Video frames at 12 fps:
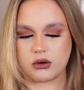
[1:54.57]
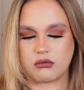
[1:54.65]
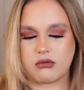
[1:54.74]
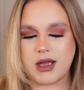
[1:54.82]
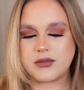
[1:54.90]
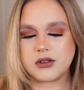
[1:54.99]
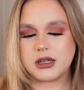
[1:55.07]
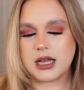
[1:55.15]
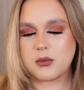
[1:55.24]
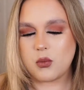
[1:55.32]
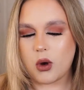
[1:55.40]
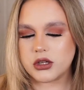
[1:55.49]
Revel
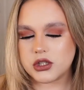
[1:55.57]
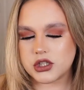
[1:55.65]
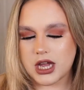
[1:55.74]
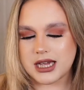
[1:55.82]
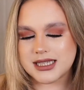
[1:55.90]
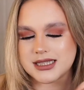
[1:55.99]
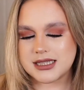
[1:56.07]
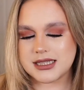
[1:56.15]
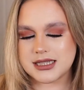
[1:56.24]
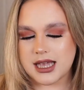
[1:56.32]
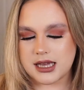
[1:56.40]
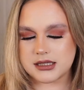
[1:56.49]
in what Jack's
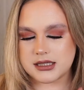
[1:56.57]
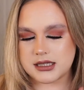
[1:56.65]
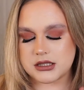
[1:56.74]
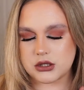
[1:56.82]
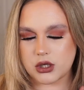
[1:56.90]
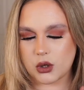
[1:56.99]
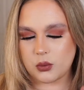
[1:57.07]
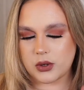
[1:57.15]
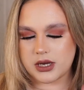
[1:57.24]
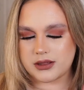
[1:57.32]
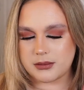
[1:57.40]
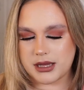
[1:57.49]
decided no
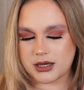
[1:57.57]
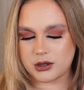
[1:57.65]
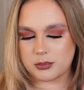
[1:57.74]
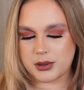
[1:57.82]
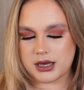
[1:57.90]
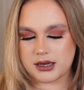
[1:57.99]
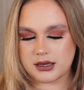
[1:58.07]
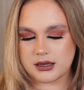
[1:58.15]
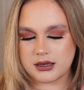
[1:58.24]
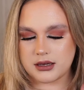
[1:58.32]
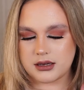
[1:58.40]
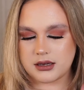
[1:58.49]
worthy makeup bag
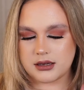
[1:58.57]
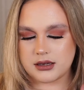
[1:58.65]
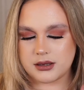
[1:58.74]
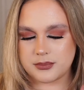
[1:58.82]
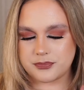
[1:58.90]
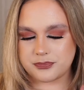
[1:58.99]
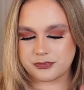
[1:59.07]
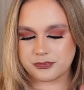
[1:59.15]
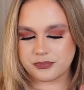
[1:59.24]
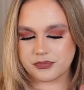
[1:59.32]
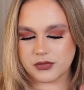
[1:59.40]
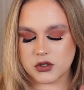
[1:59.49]

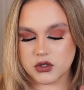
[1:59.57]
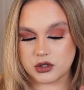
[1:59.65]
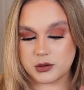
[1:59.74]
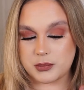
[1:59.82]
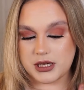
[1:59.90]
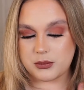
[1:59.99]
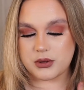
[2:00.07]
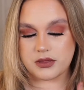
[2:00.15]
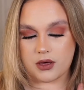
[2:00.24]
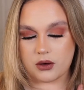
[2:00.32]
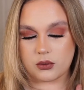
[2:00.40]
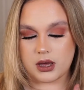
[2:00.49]
should be
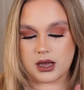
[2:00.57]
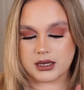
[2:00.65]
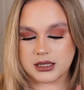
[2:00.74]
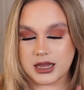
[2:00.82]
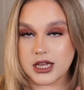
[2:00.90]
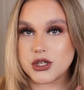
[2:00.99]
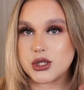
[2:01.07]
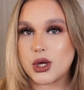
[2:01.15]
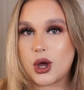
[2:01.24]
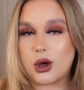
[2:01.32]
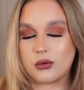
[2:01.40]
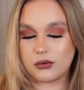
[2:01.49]
without: a collection
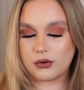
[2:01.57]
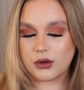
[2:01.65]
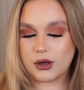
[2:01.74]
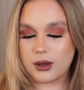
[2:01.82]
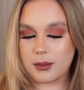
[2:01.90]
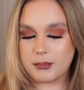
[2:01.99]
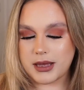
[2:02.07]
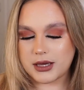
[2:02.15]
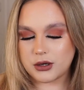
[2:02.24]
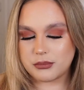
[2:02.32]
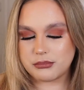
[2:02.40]
of makeup